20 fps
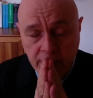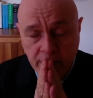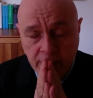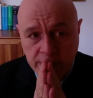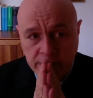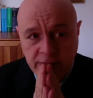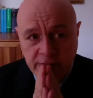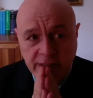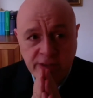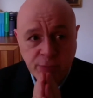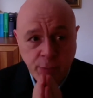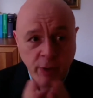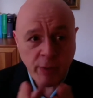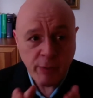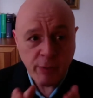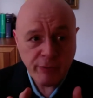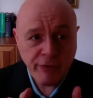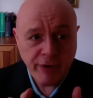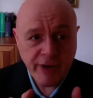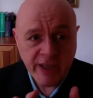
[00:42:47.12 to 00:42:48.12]
And that's why
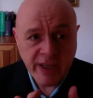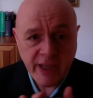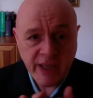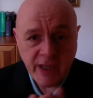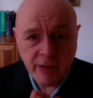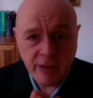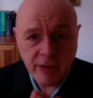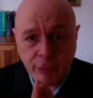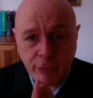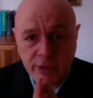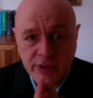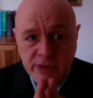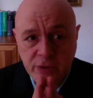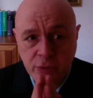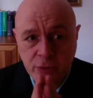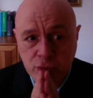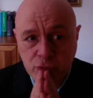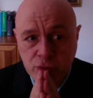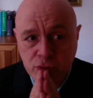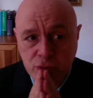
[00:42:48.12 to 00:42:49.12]
we're very keen for
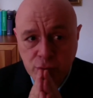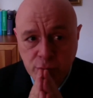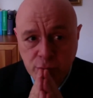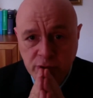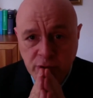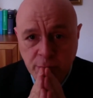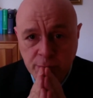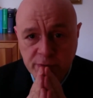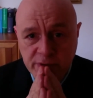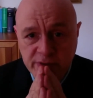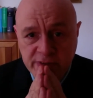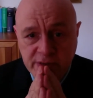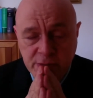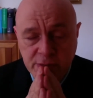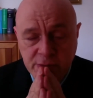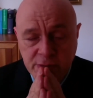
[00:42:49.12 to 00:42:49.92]
institutions to adopt this as